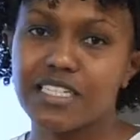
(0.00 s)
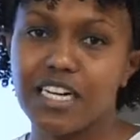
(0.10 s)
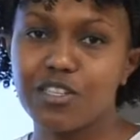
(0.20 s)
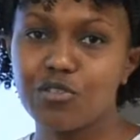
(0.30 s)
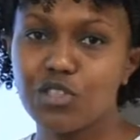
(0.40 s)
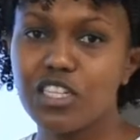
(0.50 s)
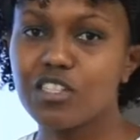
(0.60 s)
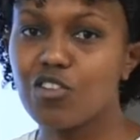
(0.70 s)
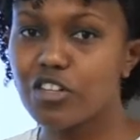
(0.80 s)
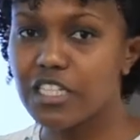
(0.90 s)
that are used
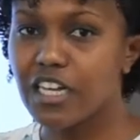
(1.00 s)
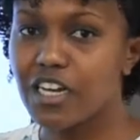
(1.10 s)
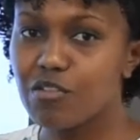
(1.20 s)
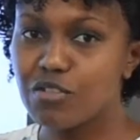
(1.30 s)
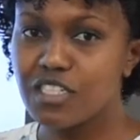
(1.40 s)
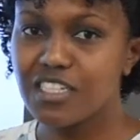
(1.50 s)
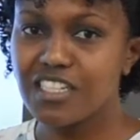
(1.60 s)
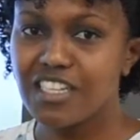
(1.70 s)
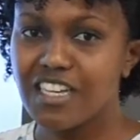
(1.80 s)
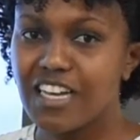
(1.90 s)
in cost
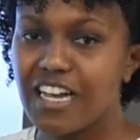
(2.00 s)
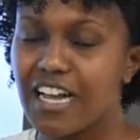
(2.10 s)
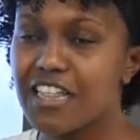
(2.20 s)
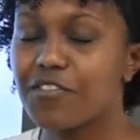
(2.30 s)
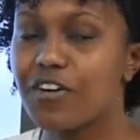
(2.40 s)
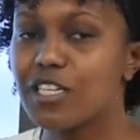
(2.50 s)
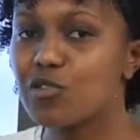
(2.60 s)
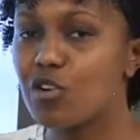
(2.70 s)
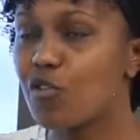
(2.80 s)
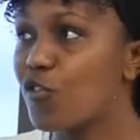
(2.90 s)
accounting. And the
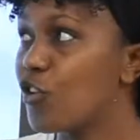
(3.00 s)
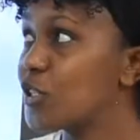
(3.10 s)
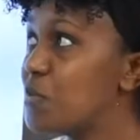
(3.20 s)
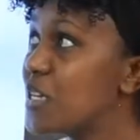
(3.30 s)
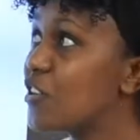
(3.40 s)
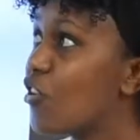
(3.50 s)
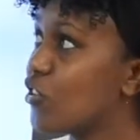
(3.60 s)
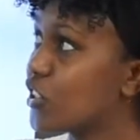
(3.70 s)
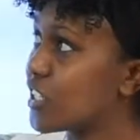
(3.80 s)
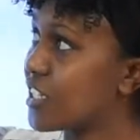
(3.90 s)
first one, of course, being
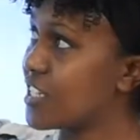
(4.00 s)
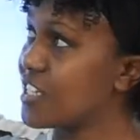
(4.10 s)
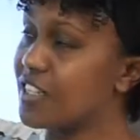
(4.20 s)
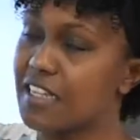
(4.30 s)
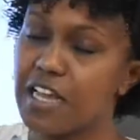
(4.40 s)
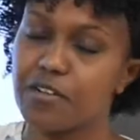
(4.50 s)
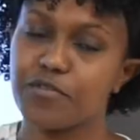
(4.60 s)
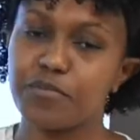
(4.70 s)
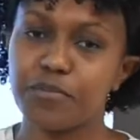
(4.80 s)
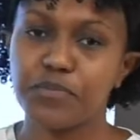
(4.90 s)
cost
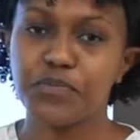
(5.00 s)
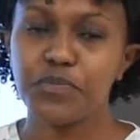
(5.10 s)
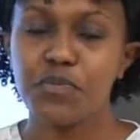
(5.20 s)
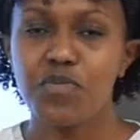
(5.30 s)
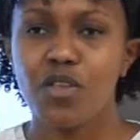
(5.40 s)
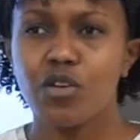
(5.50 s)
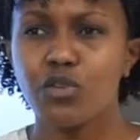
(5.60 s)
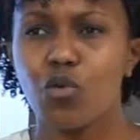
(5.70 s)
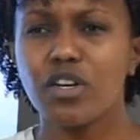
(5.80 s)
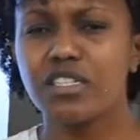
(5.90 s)
itself.
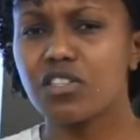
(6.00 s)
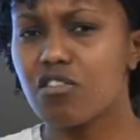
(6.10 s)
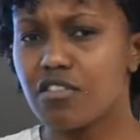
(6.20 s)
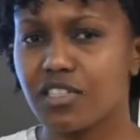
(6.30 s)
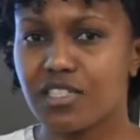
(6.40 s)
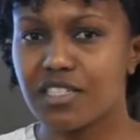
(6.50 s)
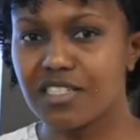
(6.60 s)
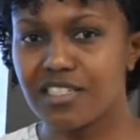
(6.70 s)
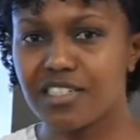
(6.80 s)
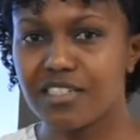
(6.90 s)
So what is
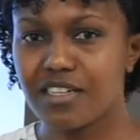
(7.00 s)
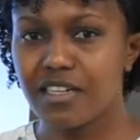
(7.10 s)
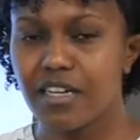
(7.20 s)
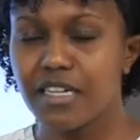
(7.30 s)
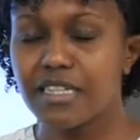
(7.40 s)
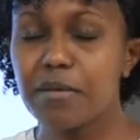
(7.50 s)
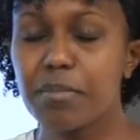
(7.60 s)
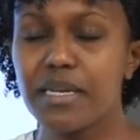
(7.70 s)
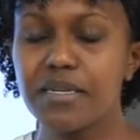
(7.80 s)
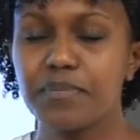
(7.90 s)
cost?
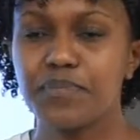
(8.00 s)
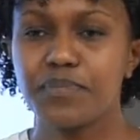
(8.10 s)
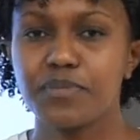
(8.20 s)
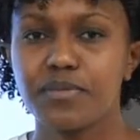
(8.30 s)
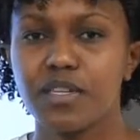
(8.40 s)
Simply,